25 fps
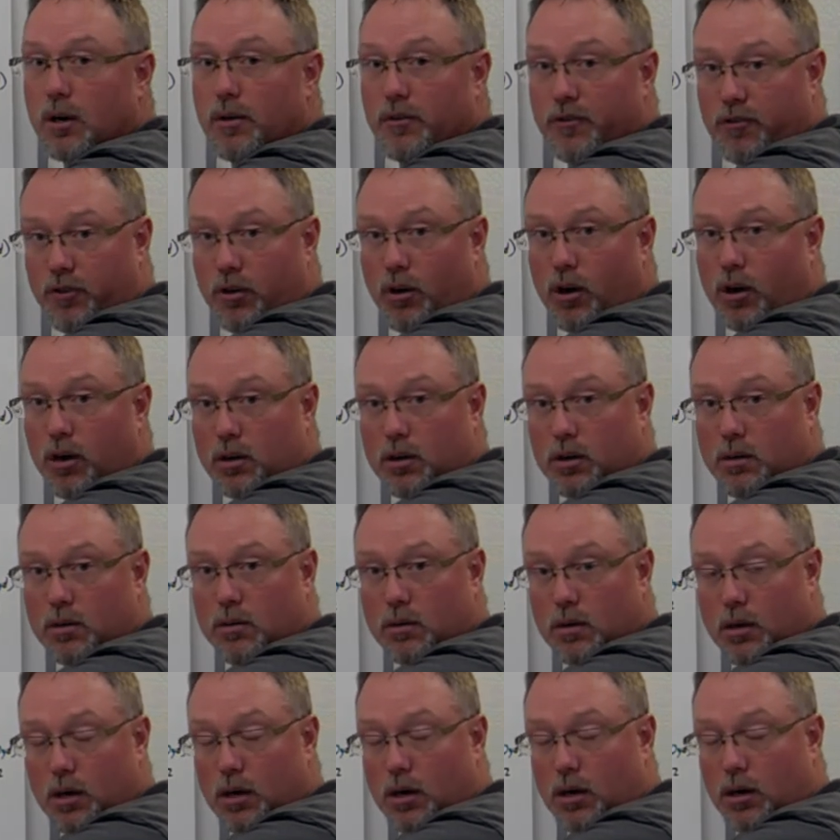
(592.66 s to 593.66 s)
for
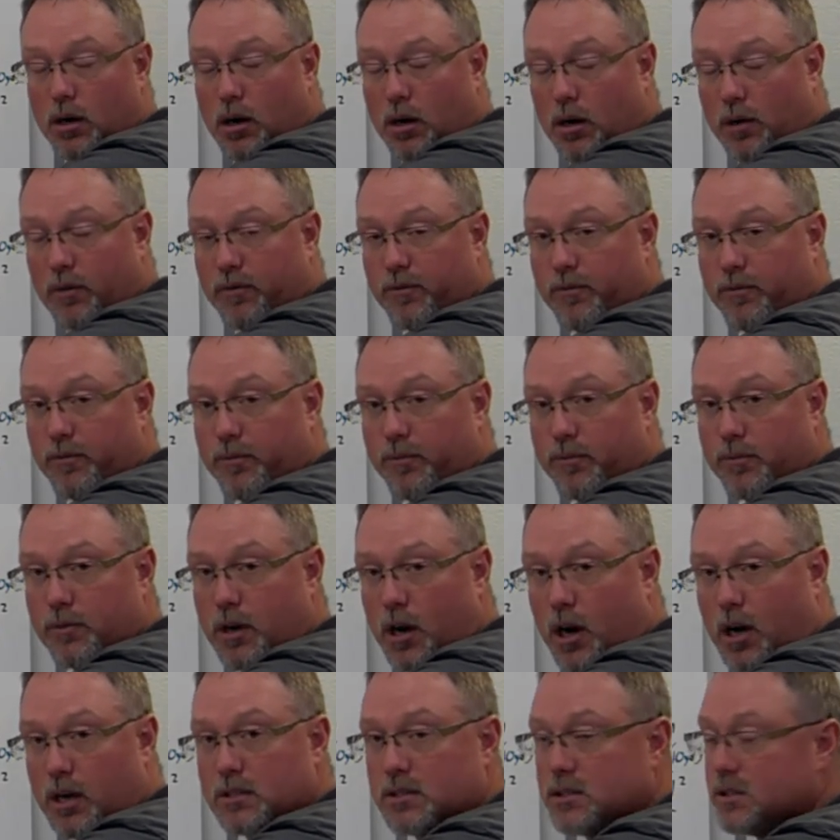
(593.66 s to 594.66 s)
our
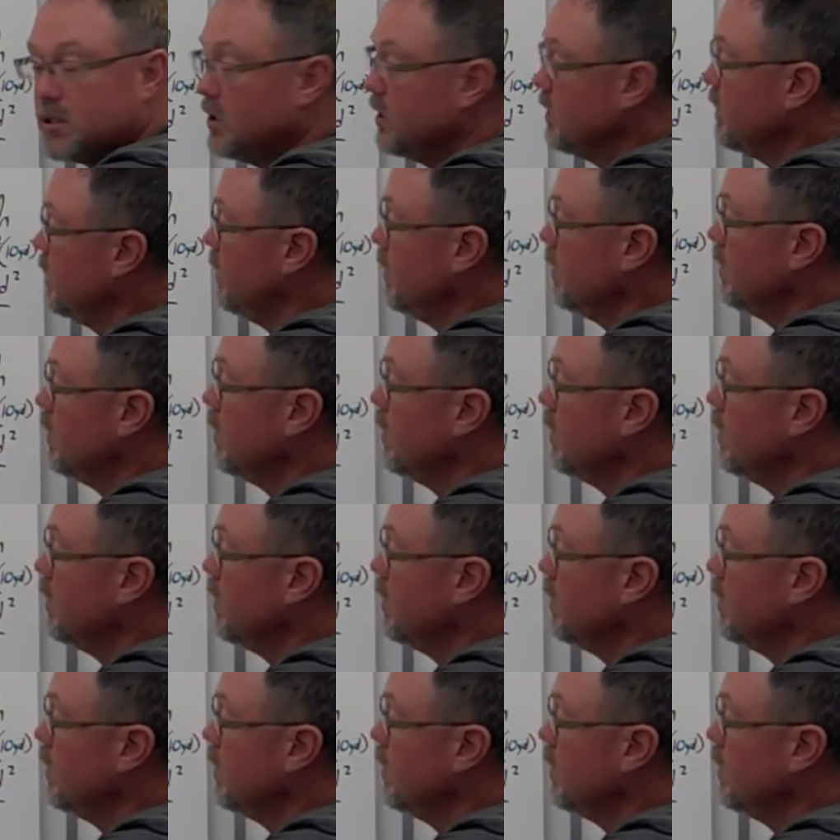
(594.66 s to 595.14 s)
constant here,